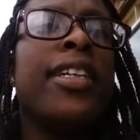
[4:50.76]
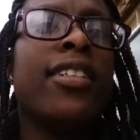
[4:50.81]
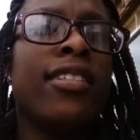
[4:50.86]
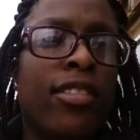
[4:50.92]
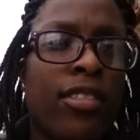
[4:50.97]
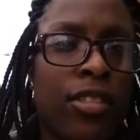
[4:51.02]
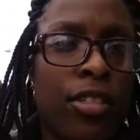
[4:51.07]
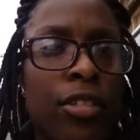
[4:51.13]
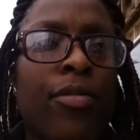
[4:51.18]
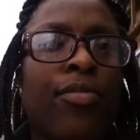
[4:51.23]

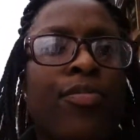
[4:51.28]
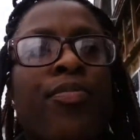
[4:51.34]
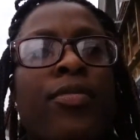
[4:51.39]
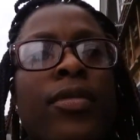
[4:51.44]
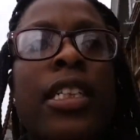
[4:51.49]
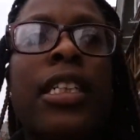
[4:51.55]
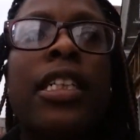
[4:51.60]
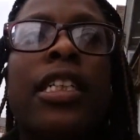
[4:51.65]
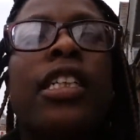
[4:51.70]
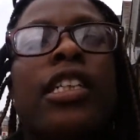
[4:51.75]
minutes, so
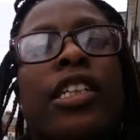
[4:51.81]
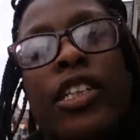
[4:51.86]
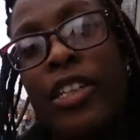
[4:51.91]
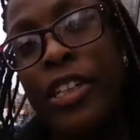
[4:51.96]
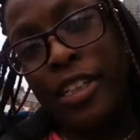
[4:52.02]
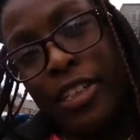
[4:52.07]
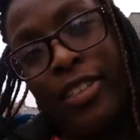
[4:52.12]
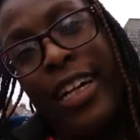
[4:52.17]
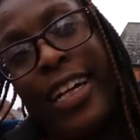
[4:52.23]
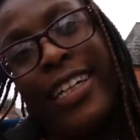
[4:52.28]

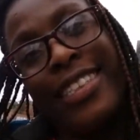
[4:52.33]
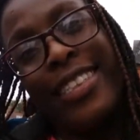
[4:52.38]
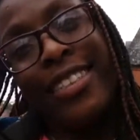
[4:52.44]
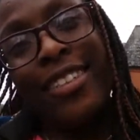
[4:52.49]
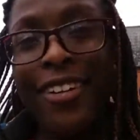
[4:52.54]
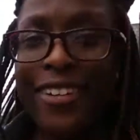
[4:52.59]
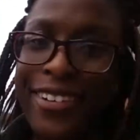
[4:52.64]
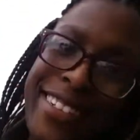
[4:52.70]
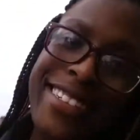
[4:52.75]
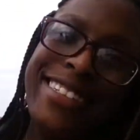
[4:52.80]
good, nice and
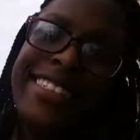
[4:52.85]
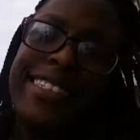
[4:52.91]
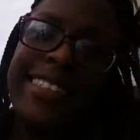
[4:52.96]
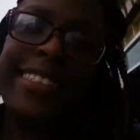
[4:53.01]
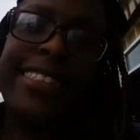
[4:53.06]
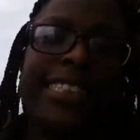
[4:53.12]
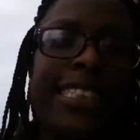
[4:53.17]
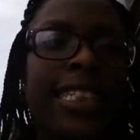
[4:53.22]
early.